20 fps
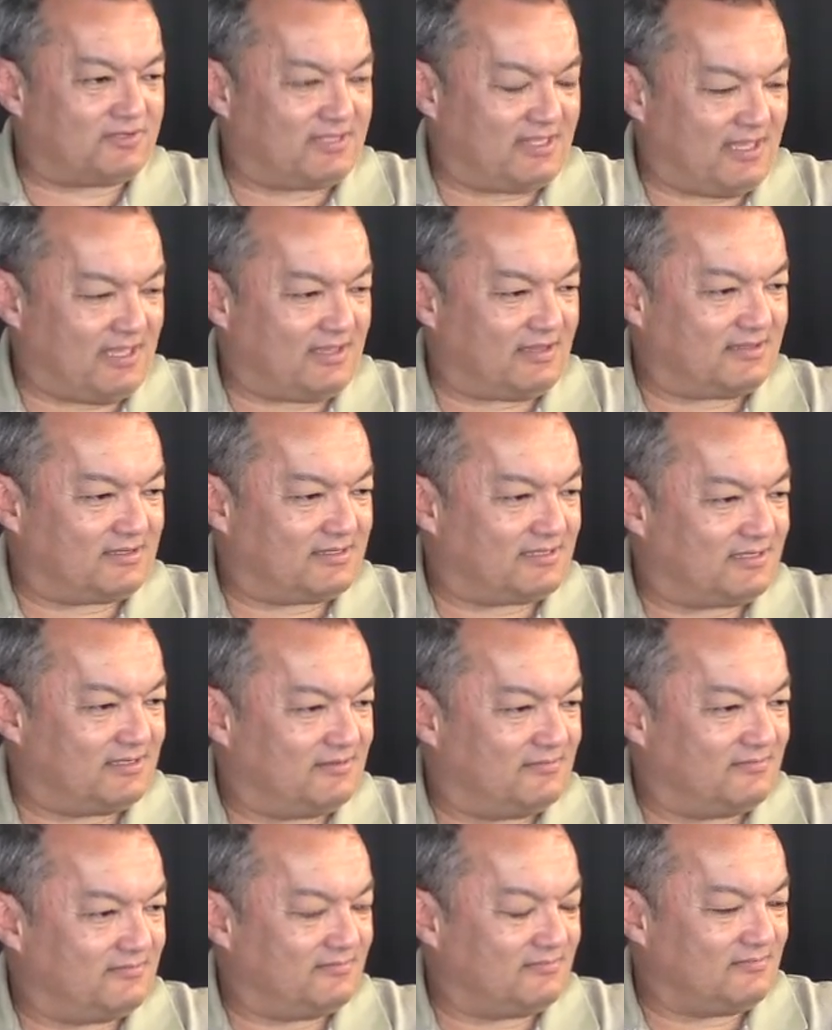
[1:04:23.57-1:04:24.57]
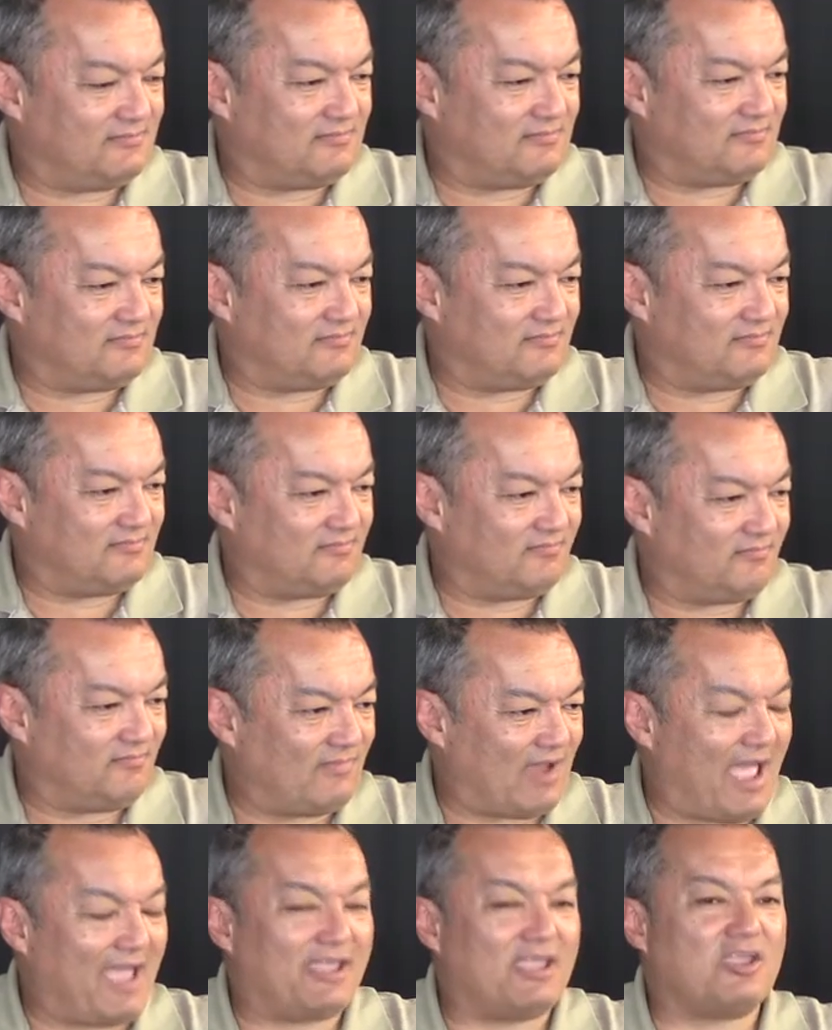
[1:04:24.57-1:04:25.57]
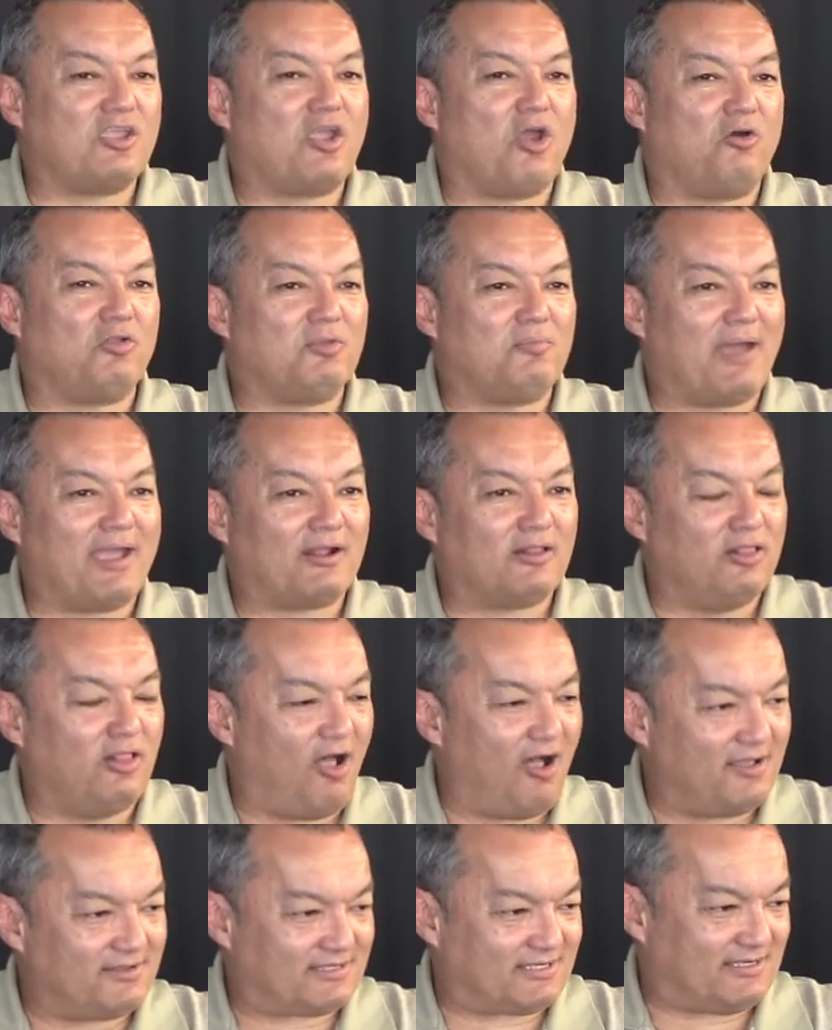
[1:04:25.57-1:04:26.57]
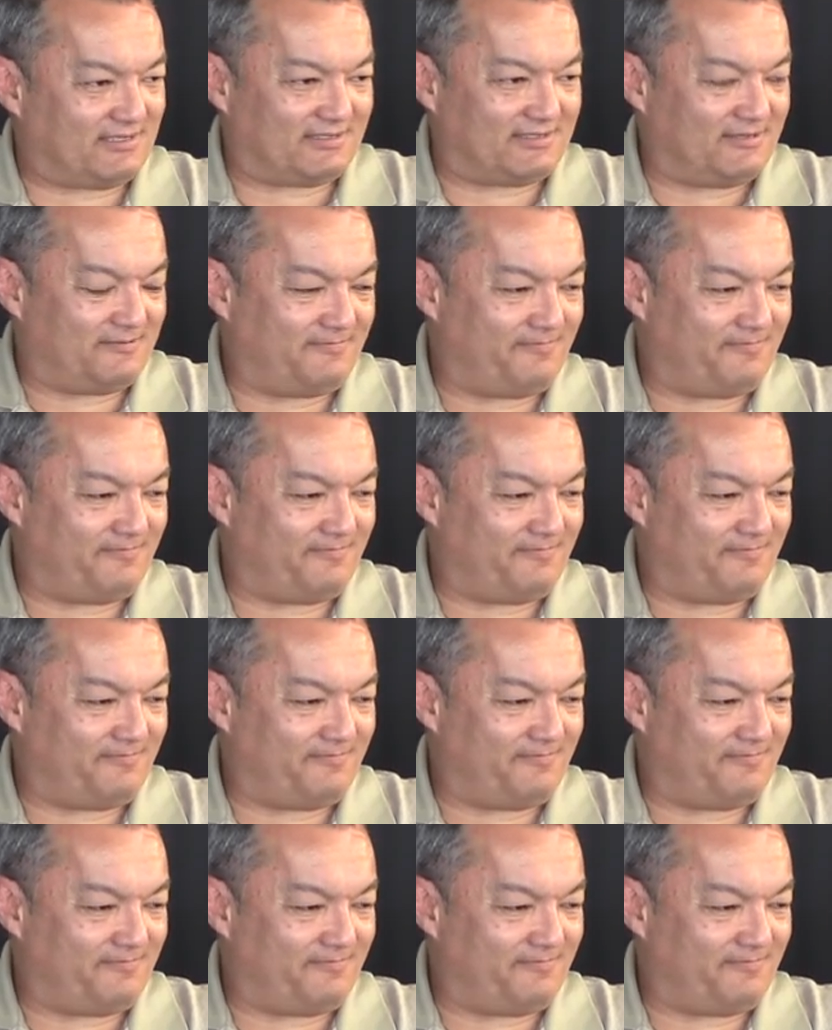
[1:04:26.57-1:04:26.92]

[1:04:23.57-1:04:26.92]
things, I can go to my closet